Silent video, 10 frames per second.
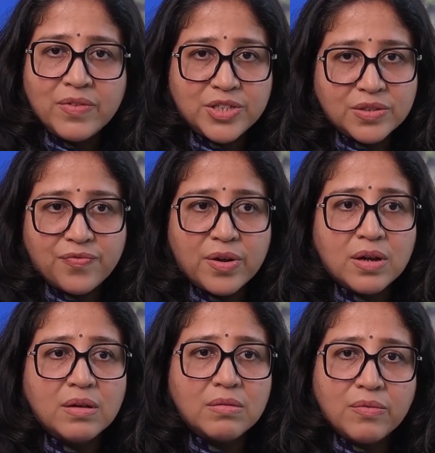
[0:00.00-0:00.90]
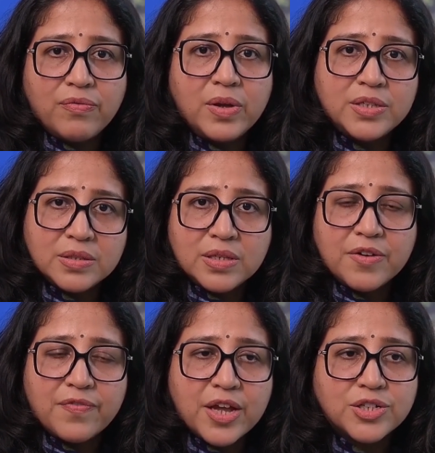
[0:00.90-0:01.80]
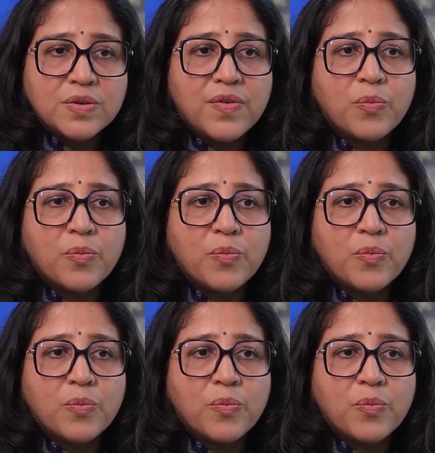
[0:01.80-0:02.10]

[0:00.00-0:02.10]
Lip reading: which is a refresher.